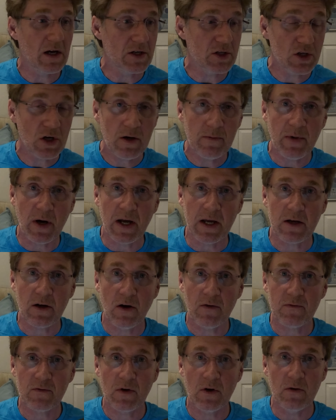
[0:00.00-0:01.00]
a dirt bike
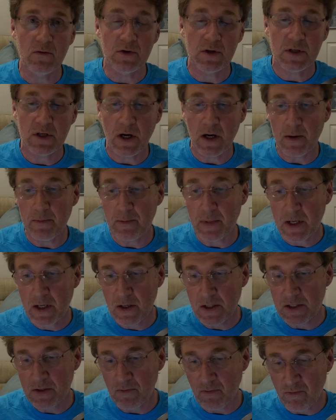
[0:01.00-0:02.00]
off-road.
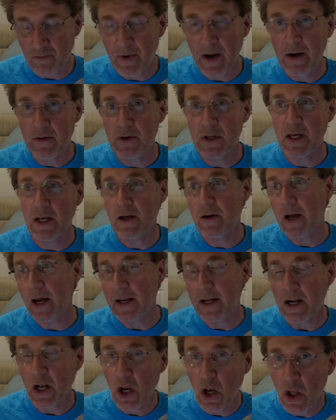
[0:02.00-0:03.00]
Because round here
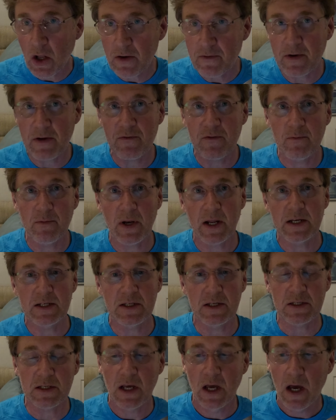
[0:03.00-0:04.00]
and in a lot of different
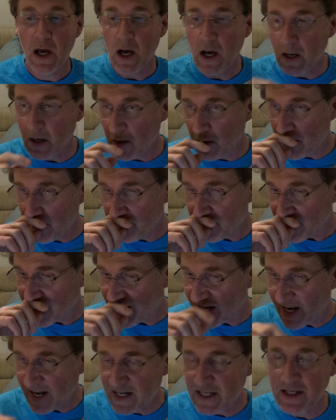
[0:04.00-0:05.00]
places, a lot of the
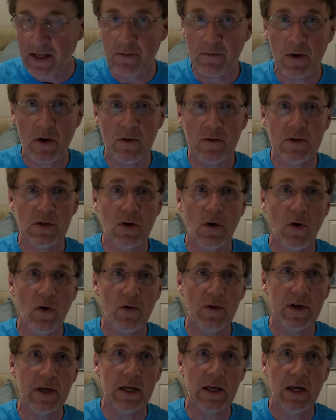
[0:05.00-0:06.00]
connecting roads
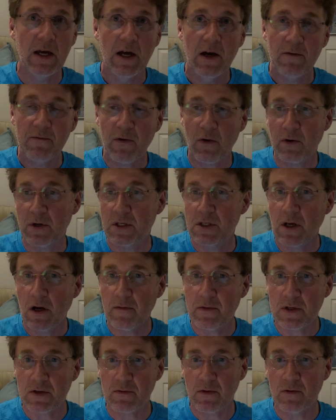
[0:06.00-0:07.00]
or the Forest
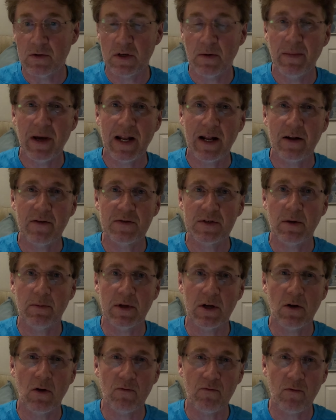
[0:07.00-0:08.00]
Service roads are made out of
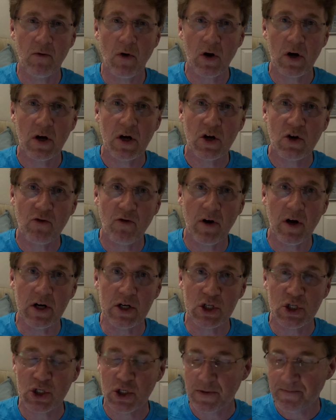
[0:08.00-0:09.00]
something called rock
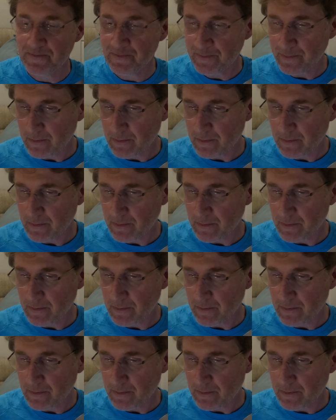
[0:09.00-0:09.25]
crush.